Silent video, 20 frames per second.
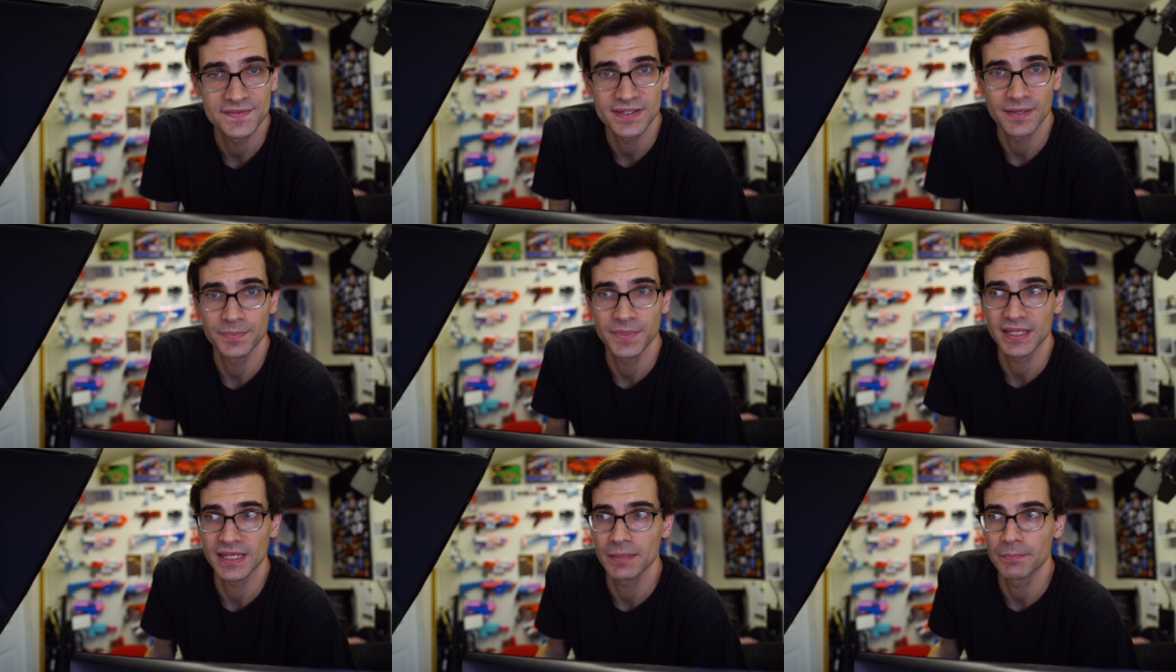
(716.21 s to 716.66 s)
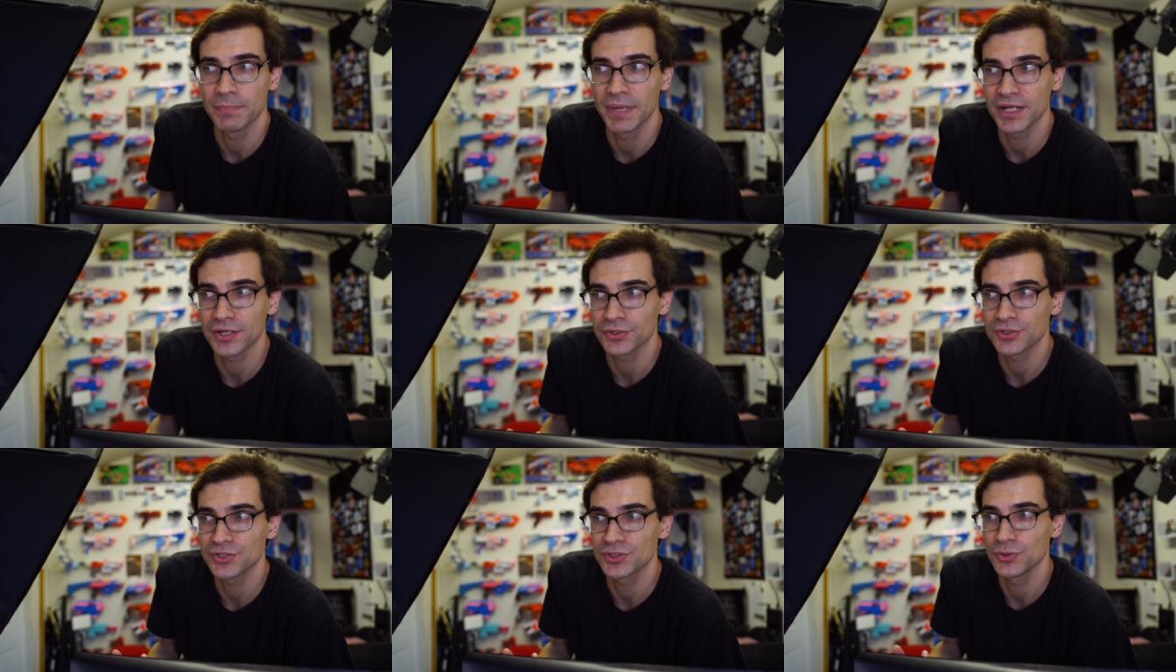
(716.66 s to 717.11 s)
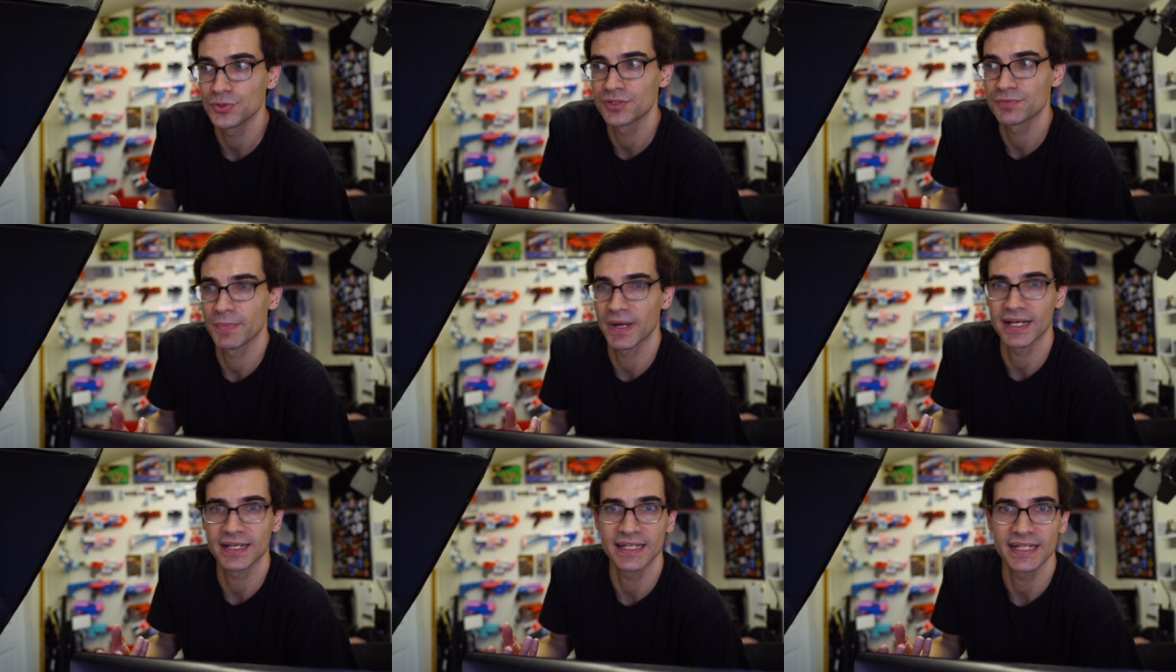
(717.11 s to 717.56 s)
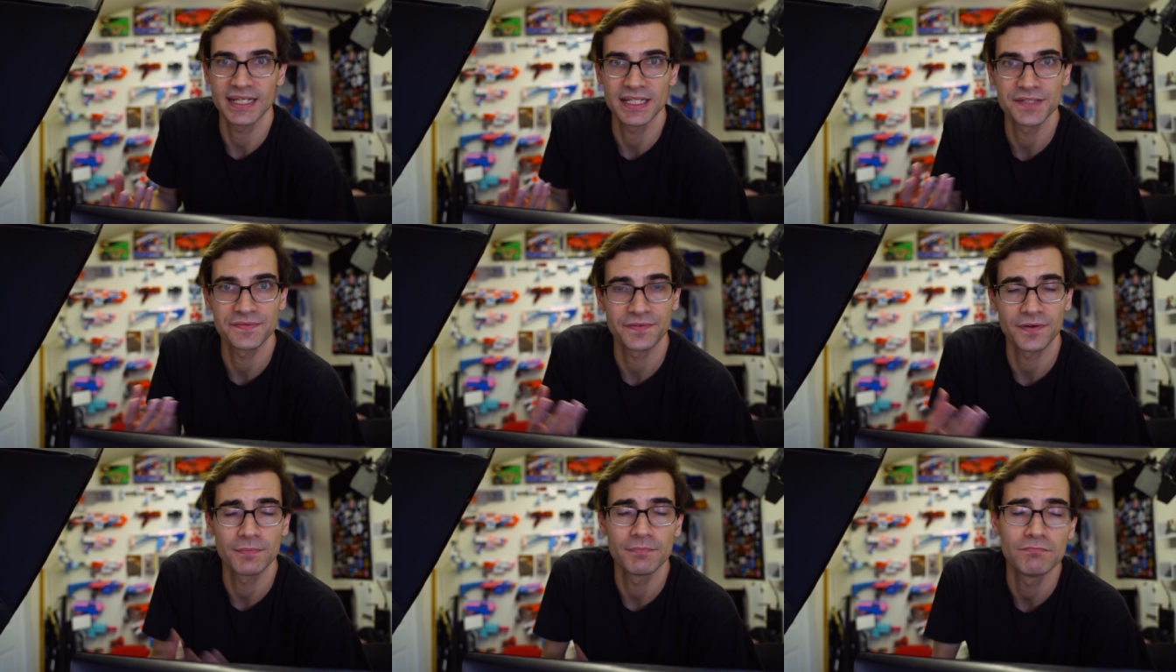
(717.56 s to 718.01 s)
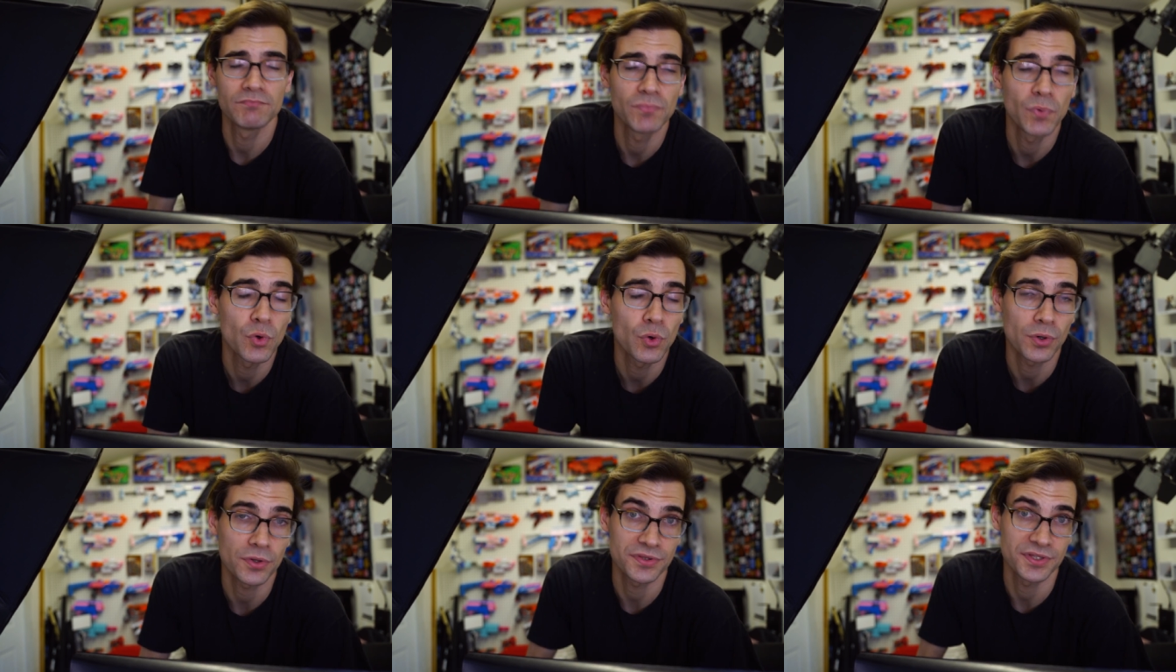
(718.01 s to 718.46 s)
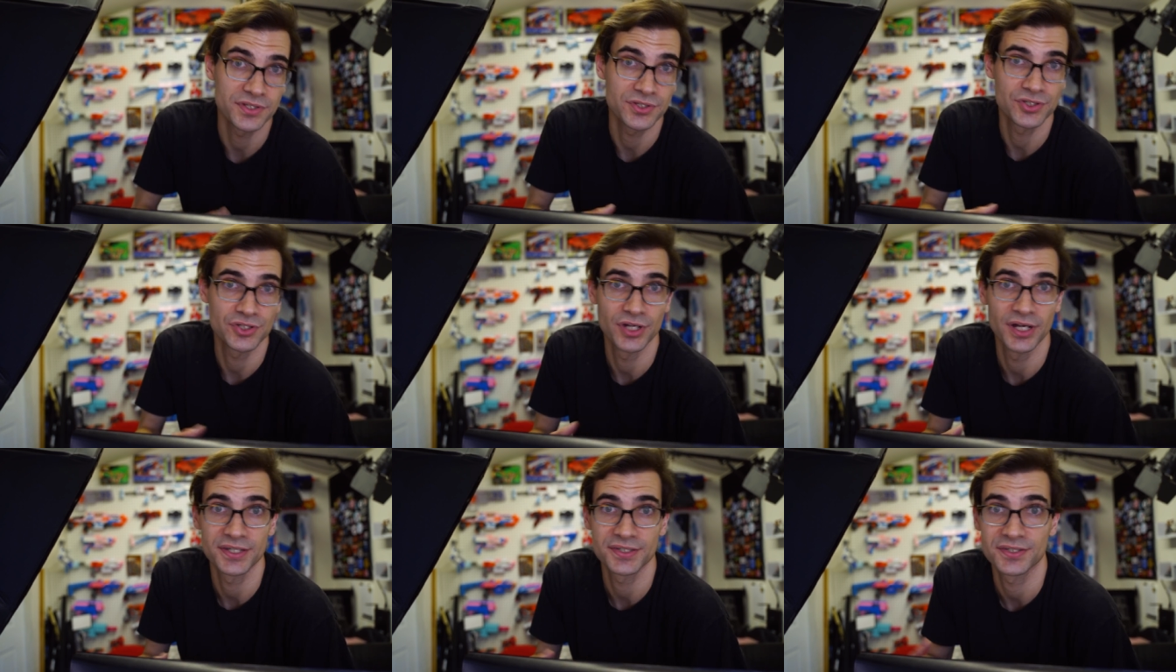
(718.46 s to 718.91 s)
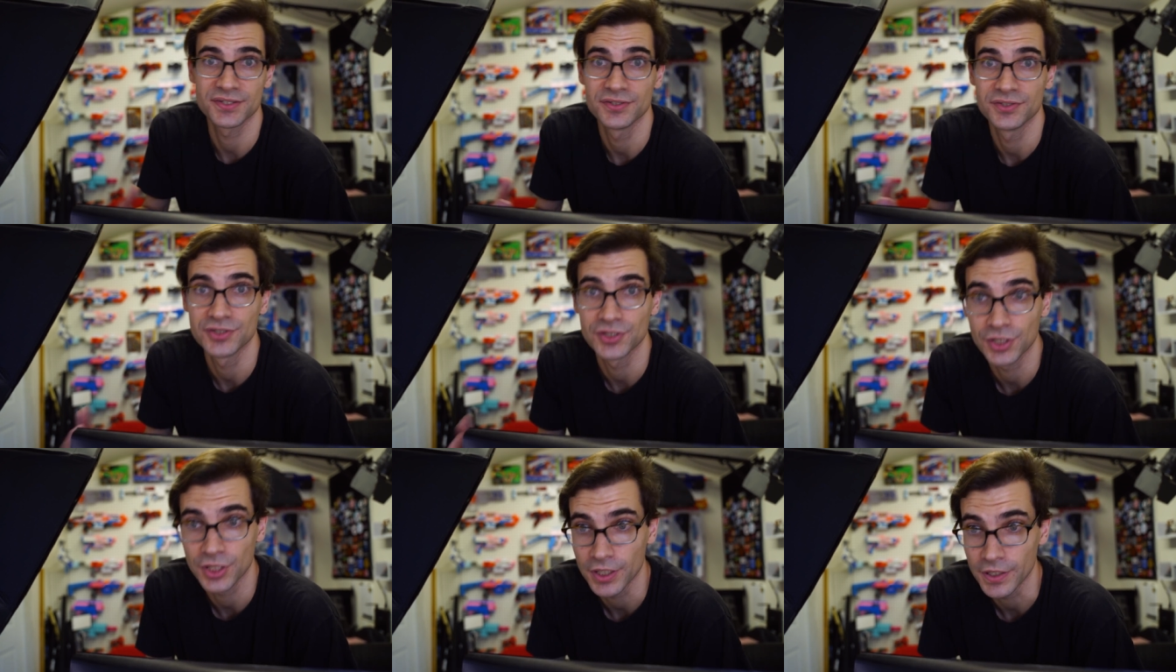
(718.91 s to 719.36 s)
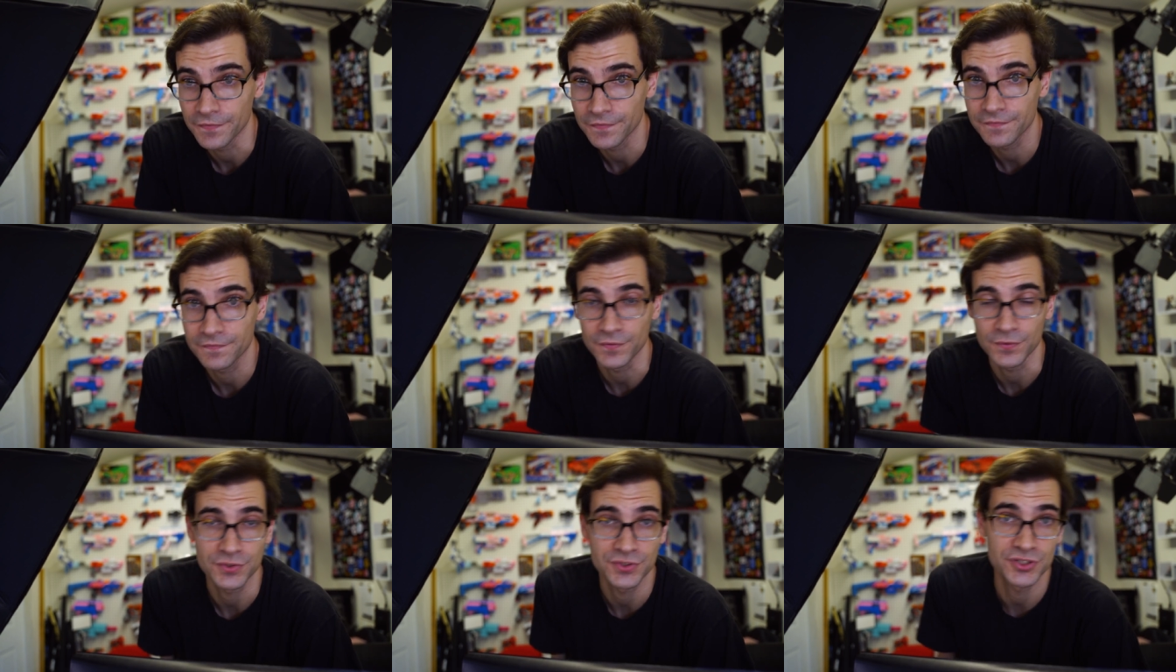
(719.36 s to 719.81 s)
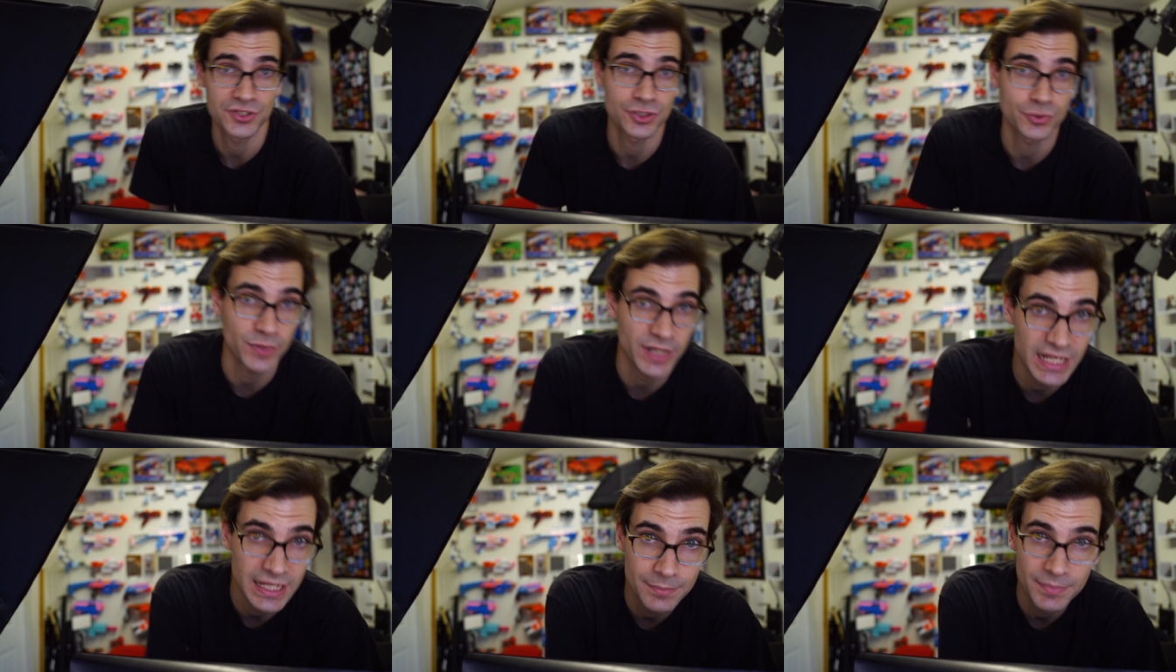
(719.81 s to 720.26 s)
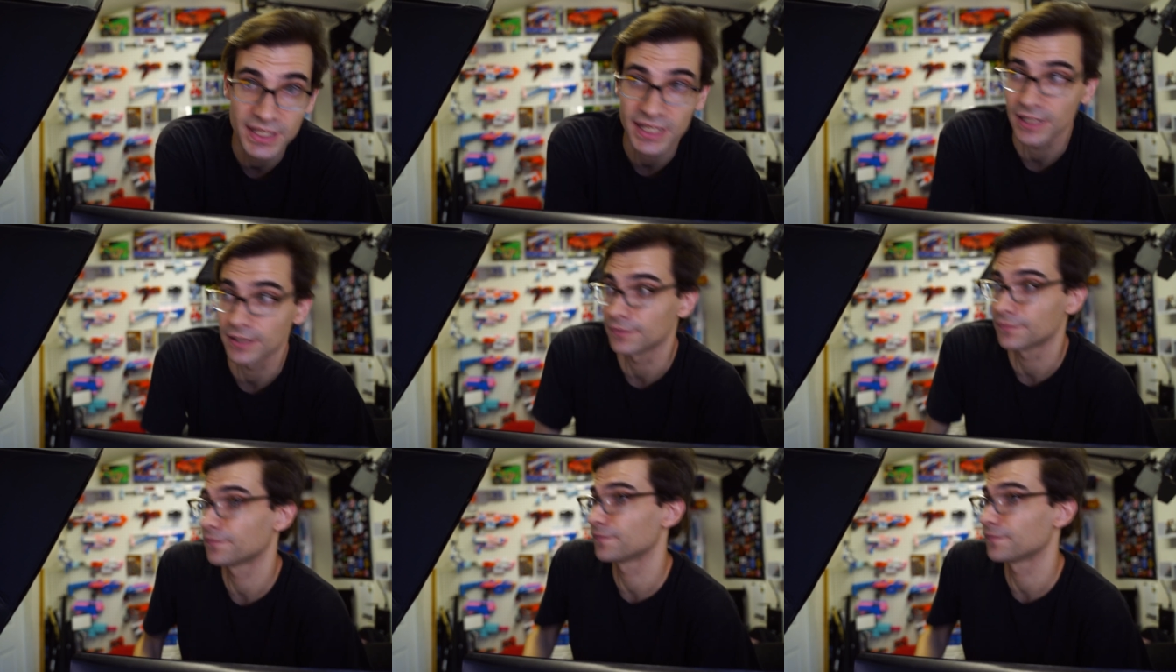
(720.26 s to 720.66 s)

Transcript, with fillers: something that better suits my needs for more than just Nerf, for streaming,